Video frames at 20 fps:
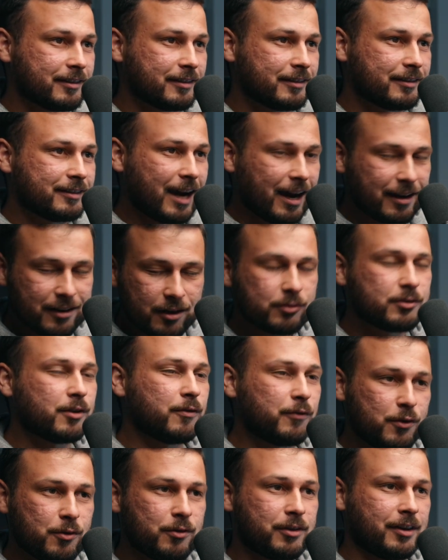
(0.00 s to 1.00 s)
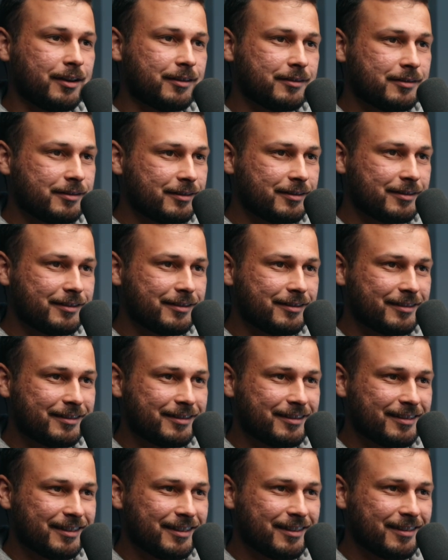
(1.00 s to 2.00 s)
The guy knows a few things. A few
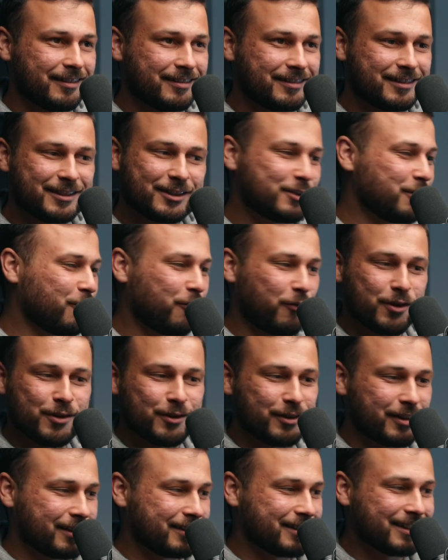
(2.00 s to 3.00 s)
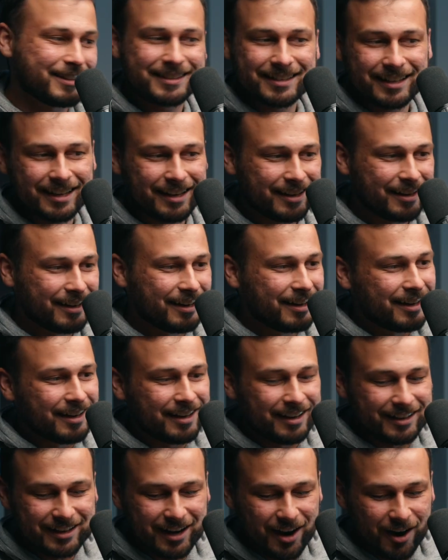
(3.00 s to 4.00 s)
things. Just a yeah, few things. That's few it. Things.
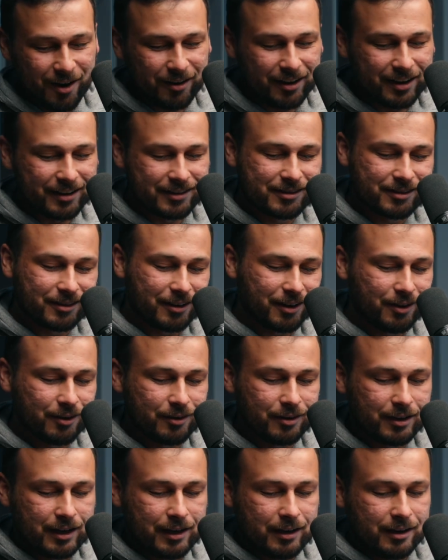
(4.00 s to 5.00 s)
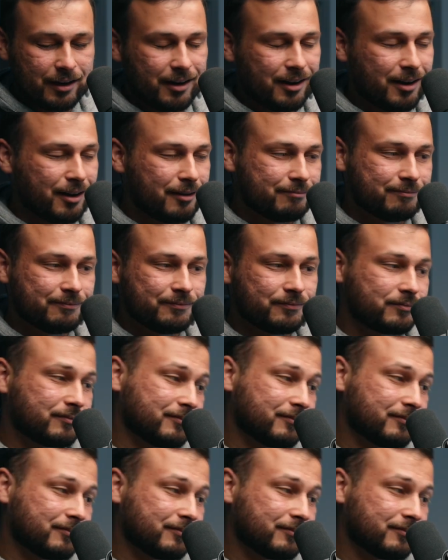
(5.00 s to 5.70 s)
You know, and so um,